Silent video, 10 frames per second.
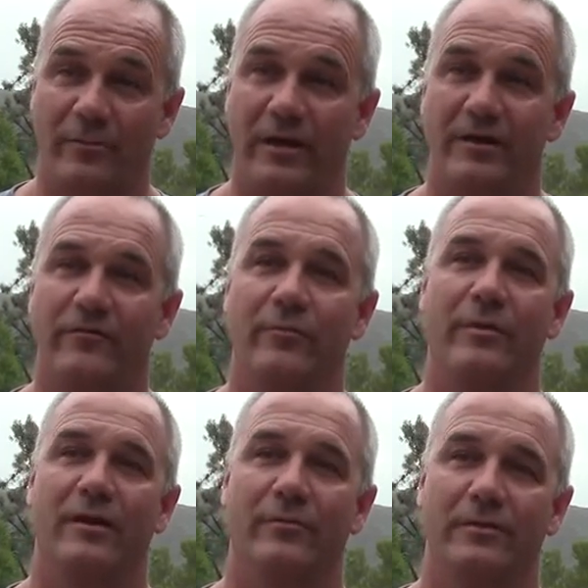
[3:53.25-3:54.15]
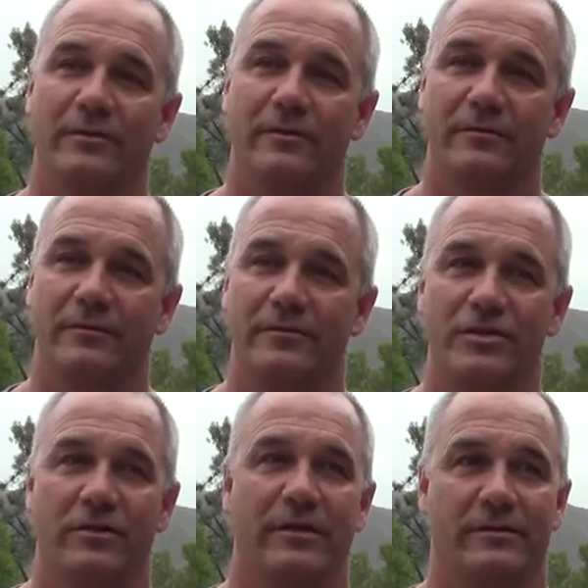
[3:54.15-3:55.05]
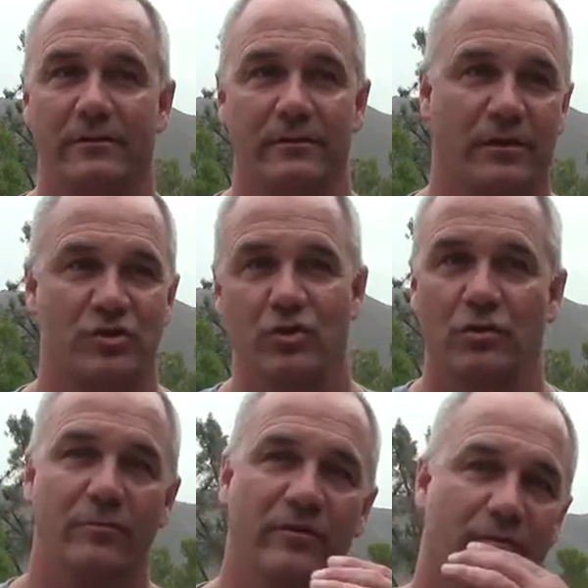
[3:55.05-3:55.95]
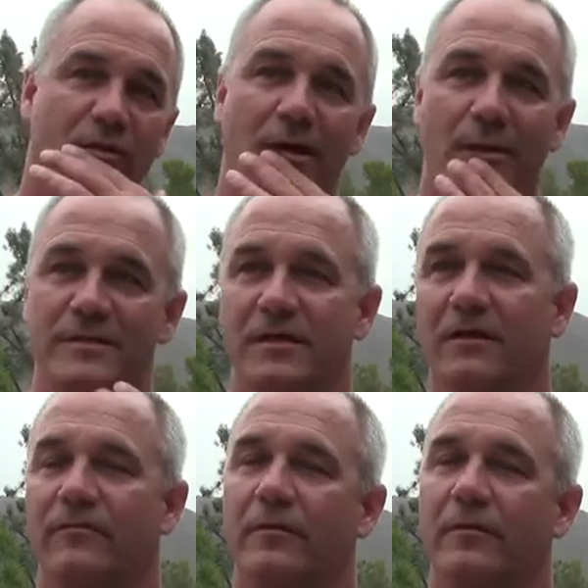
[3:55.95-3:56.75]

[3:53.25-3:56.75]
but I'd never been able to generate the controller, move them around myself.